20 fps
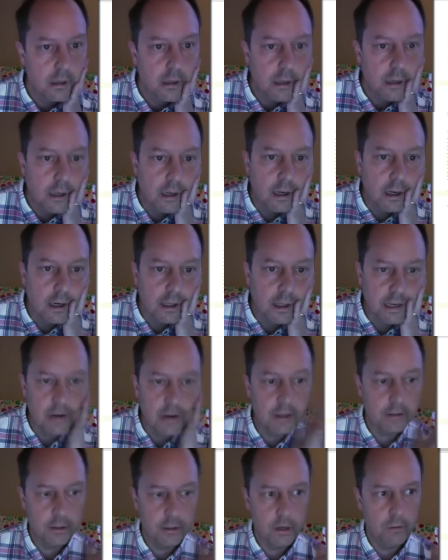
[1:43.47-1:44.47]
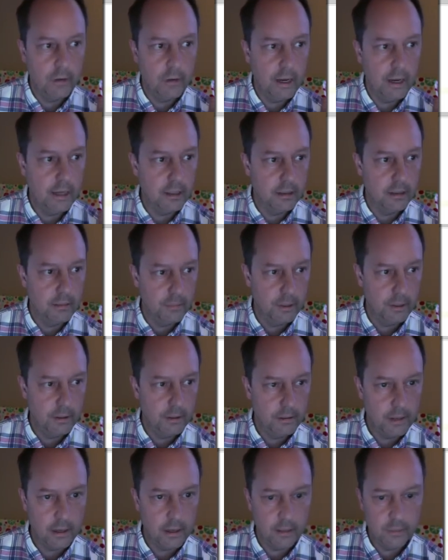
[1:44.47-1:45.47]
uh, now I don't know reagent, but
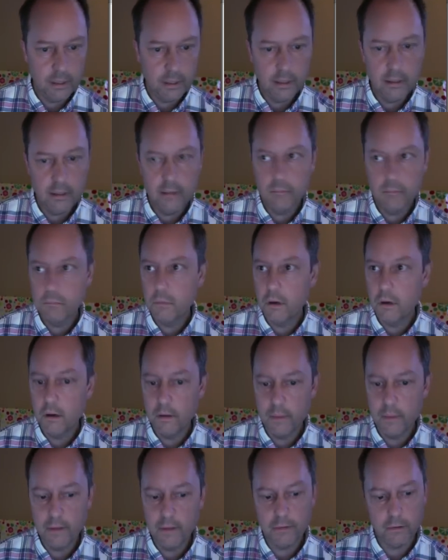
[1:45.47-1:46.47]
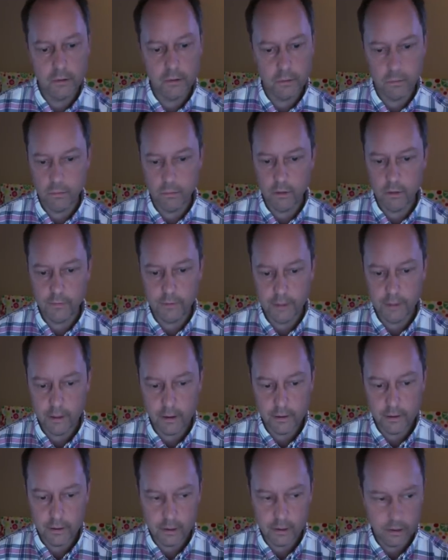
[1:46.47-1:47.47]
that updated, uh, and that's roughly all
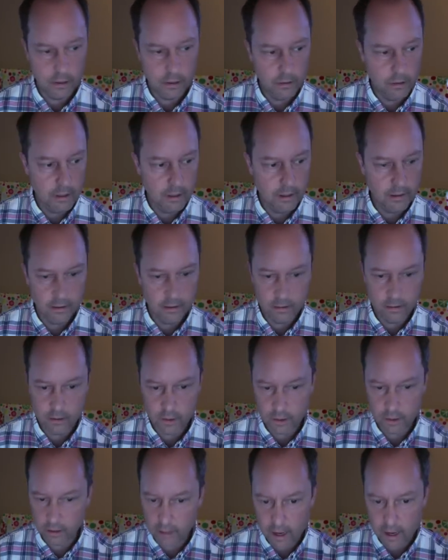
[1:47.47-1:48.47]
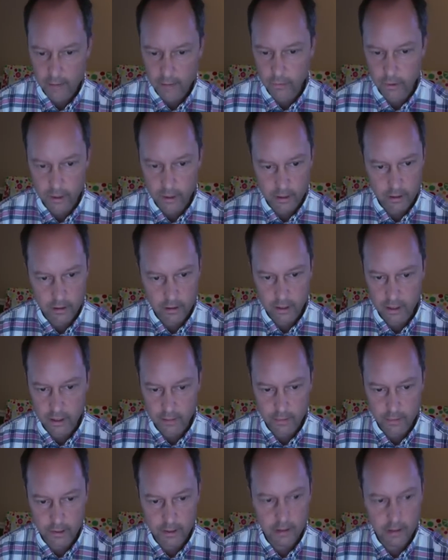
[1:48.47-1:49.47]
there is to it. I think there's a lot more to do here,
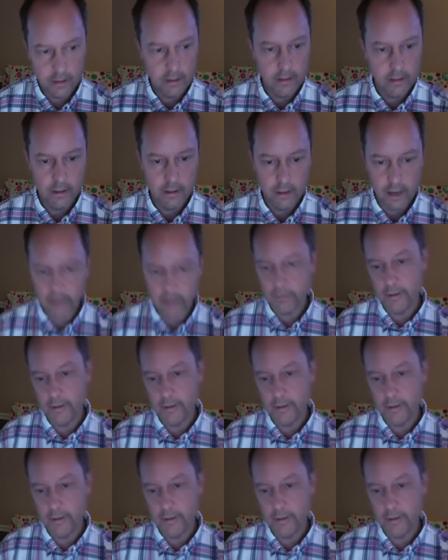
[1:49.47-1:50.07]
but I don't